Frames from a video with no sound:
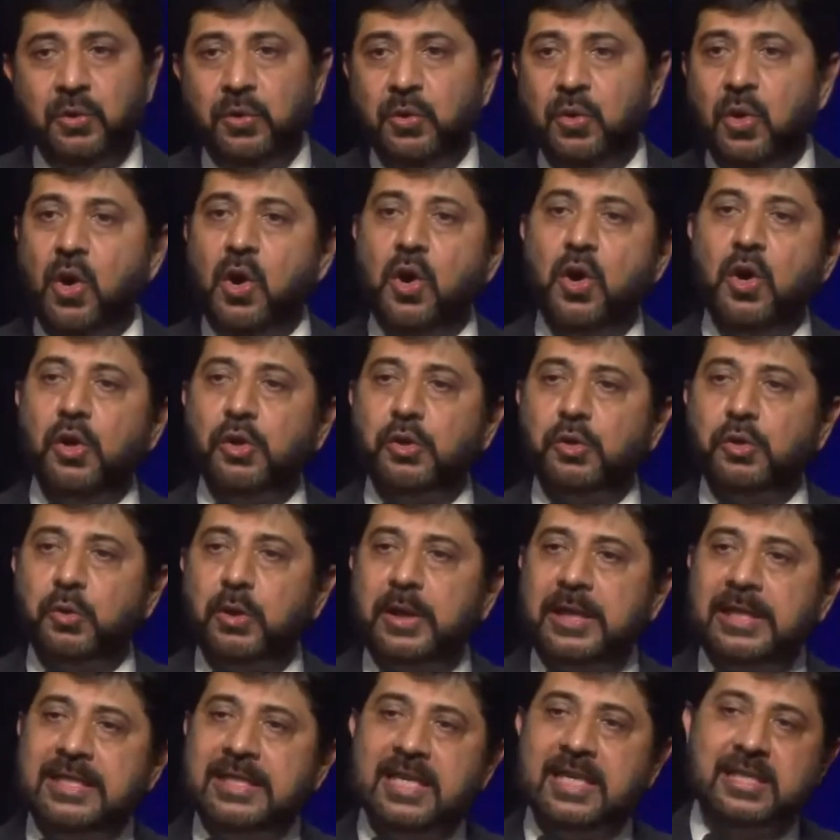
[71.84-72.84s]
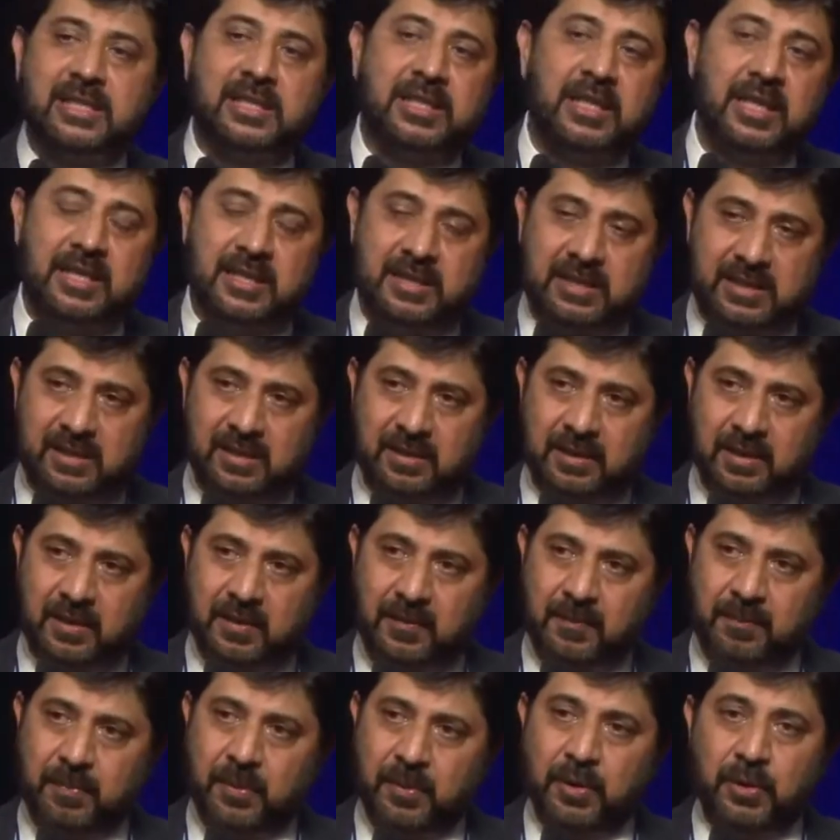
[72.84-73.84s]
no to injustice,
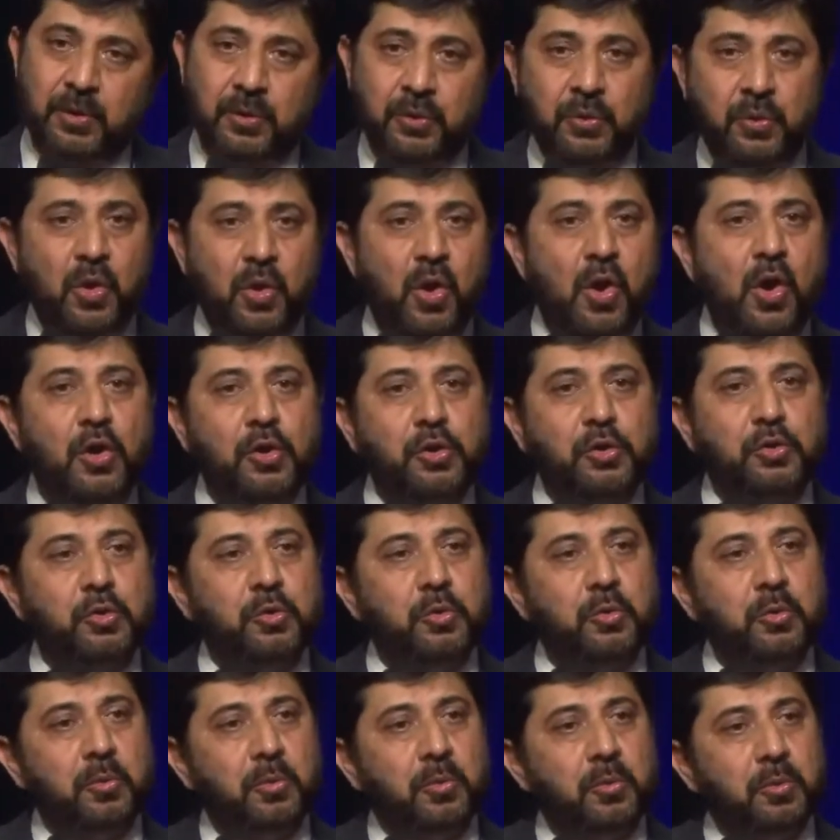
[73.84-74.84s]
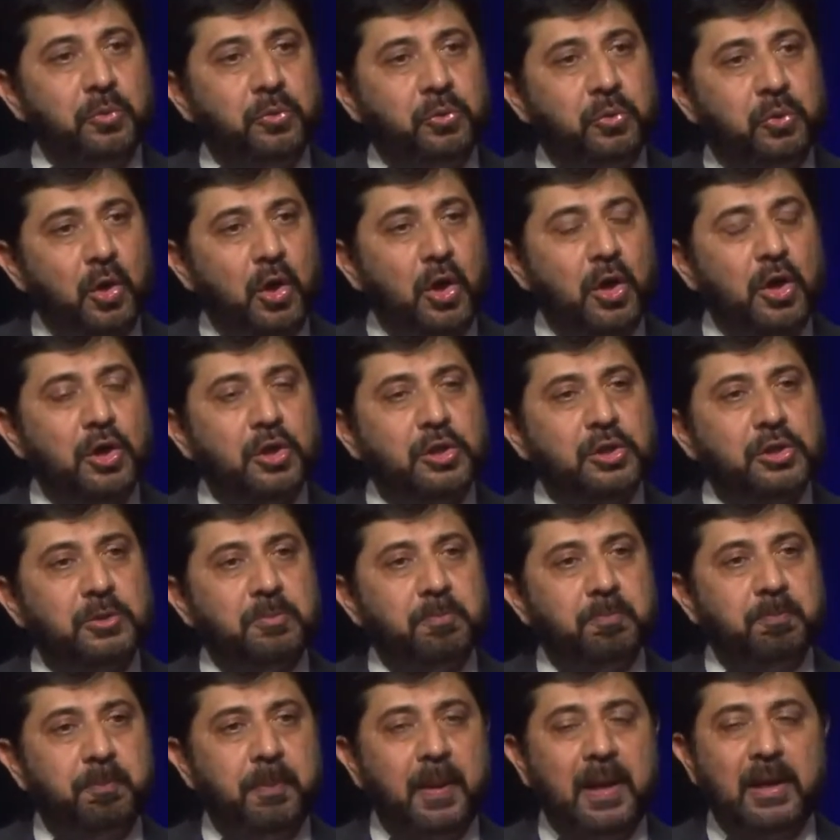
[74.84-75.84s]
no to those
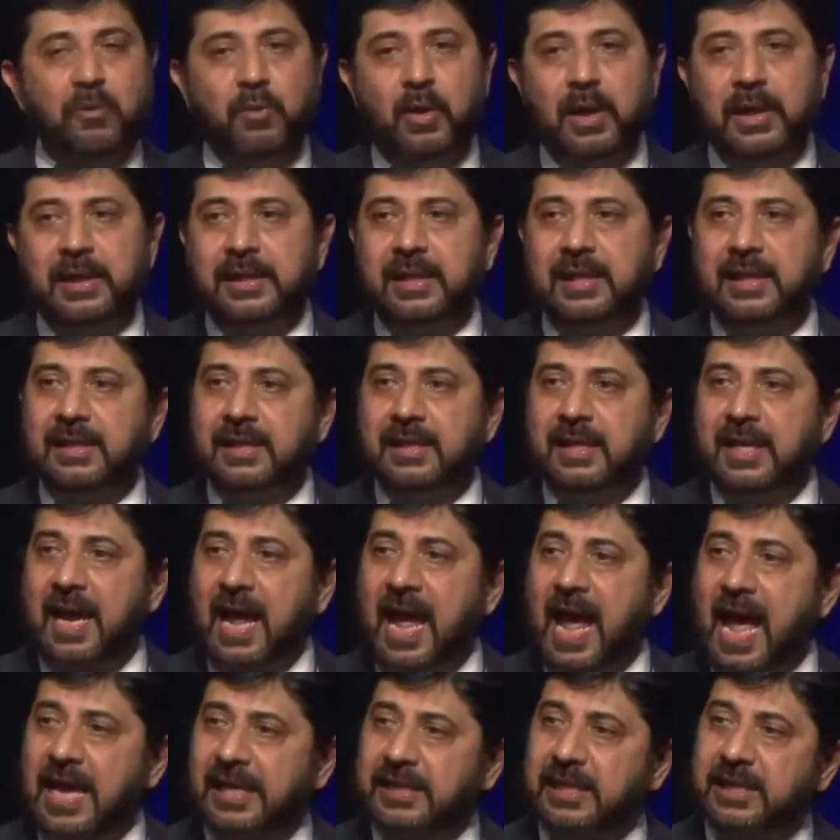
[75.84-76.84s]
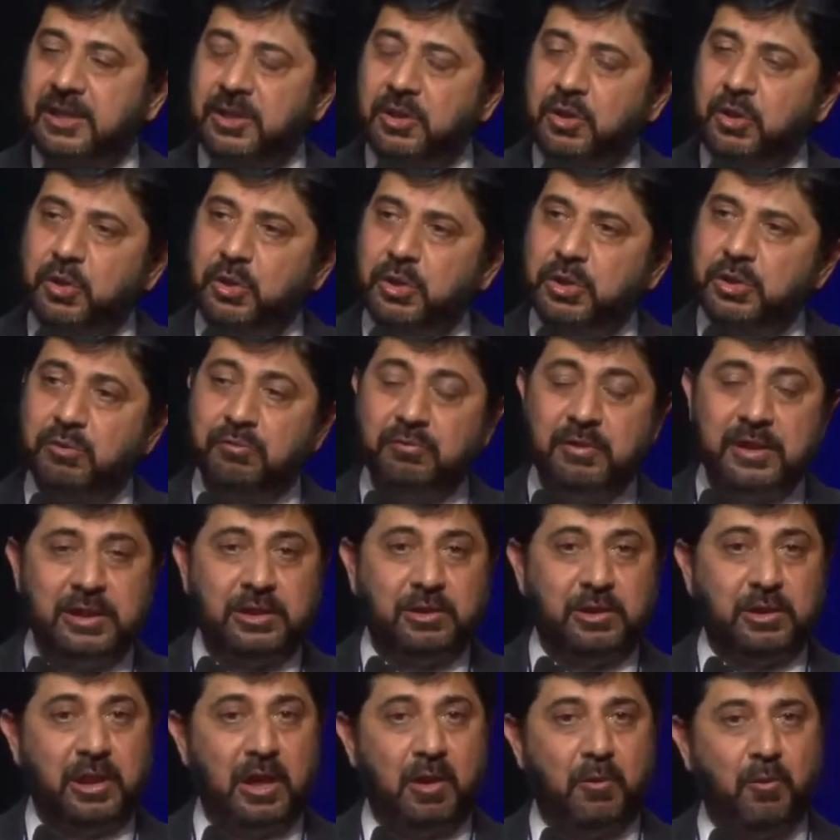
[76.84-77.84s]
perverted attitudes which
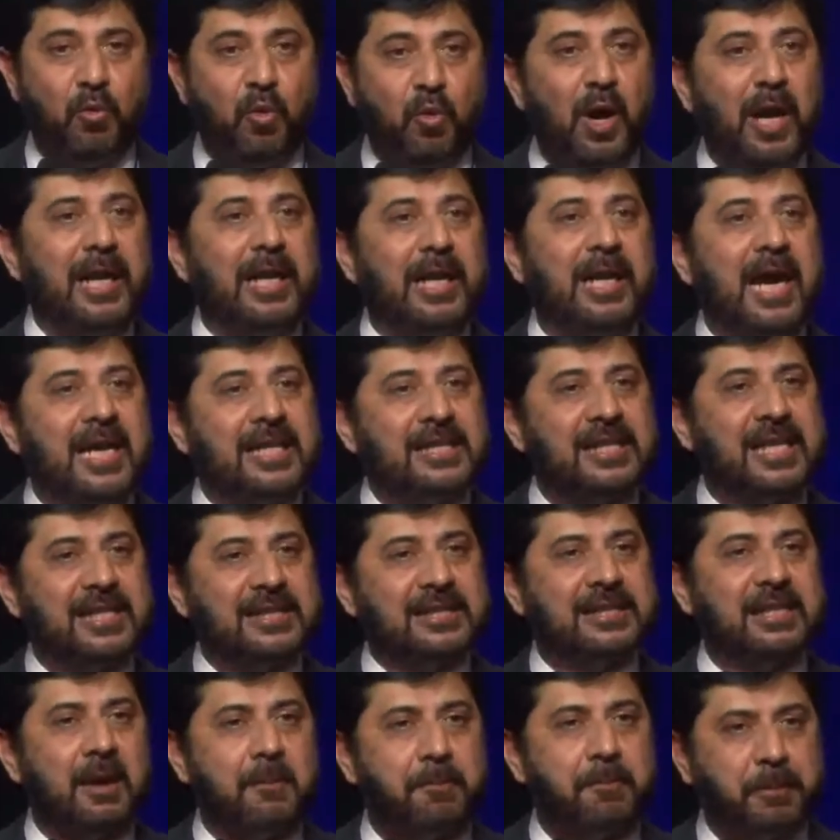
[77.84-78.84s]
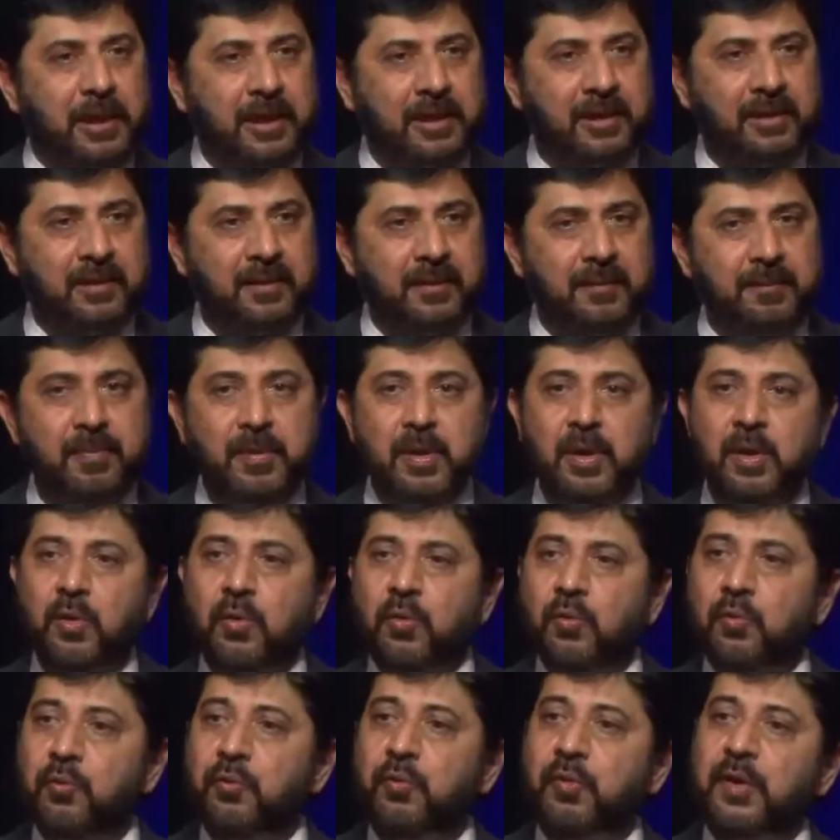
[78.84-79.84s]
the world has accepted.
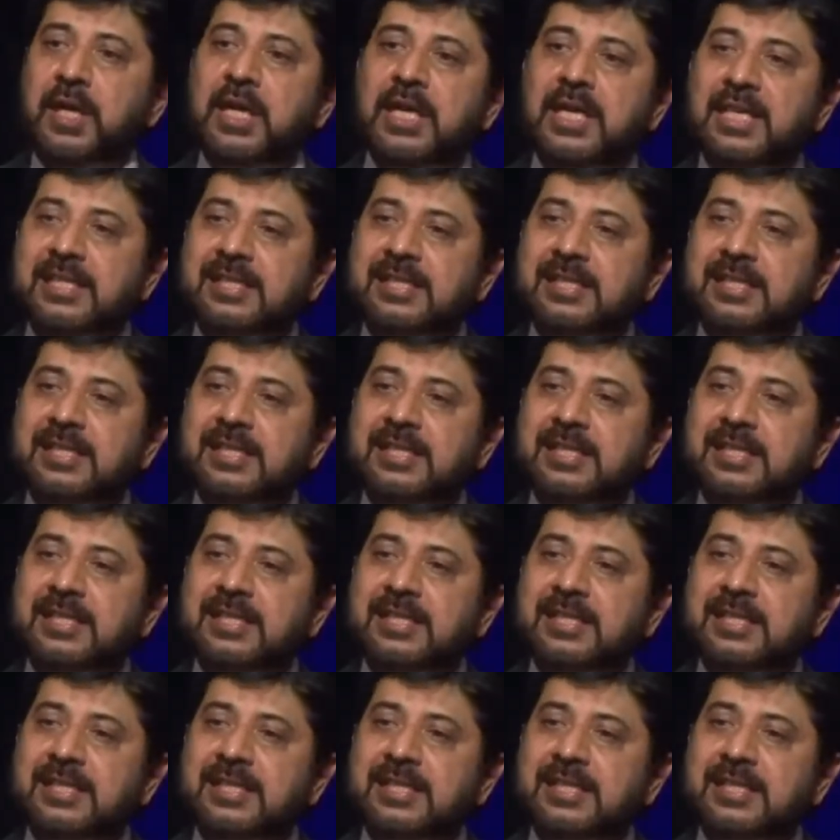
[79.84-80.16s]
We